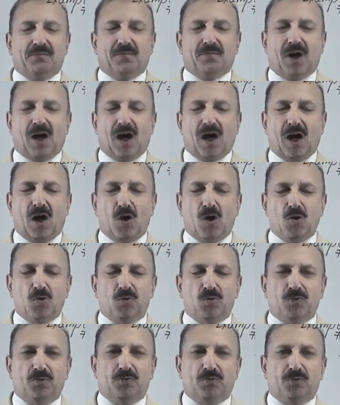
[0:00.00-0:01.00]

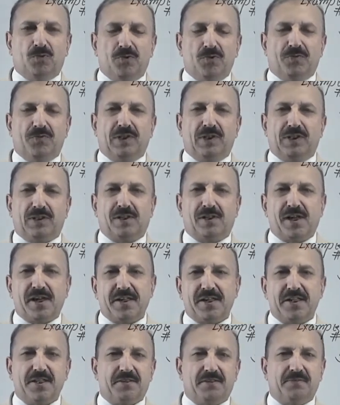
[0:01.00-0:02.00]
how we will
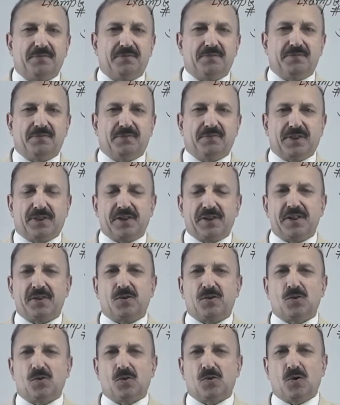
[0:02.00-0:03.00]
write the
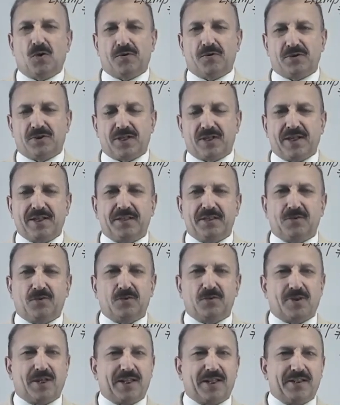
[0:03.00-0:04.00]
ratio of sine,
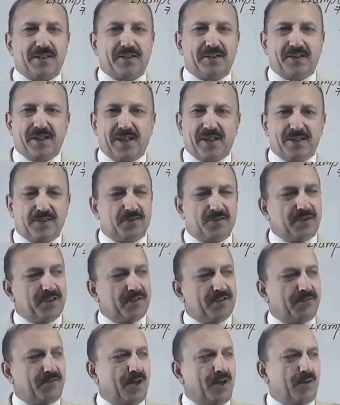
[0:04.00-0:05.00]
cosine and tangent in
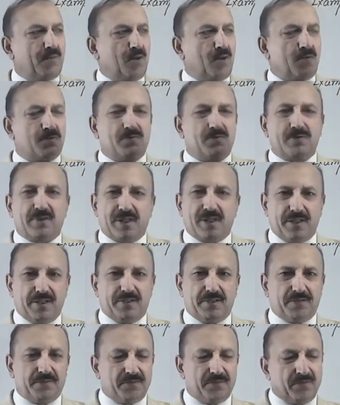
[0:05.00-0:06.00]
the form of
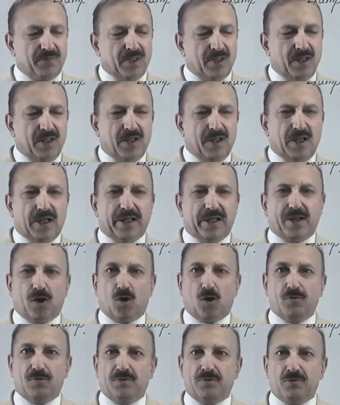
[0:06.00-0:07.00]
sides, and
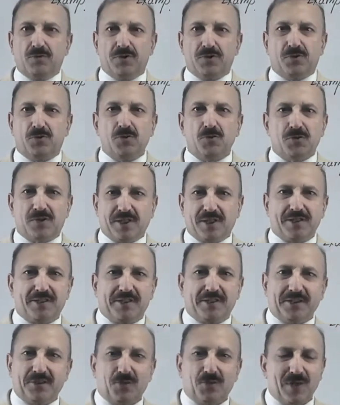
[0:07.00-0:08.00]
how will we use it
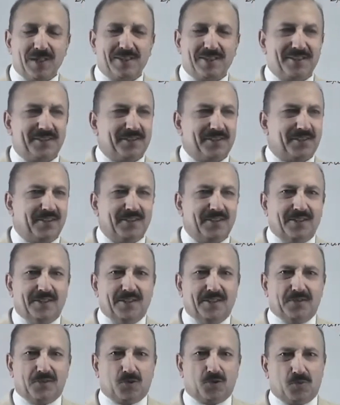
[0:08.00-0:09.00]
in questions.
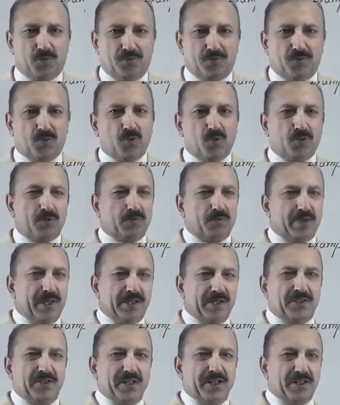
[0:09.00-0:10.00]
So before
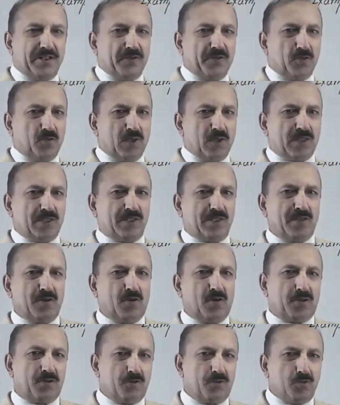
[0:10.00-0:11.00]
entering into question
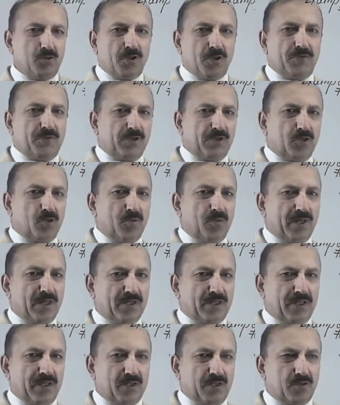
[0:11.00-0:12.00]
or use of
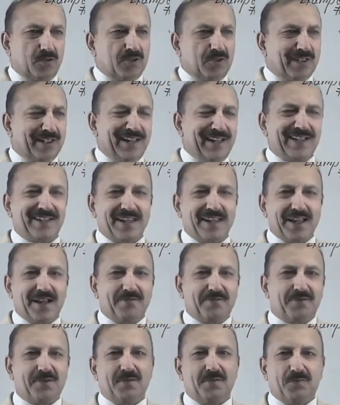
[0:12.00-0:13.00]
trigonometric ratios, let's
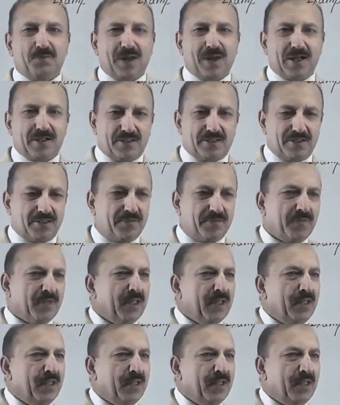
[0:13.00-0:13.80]
have some practice.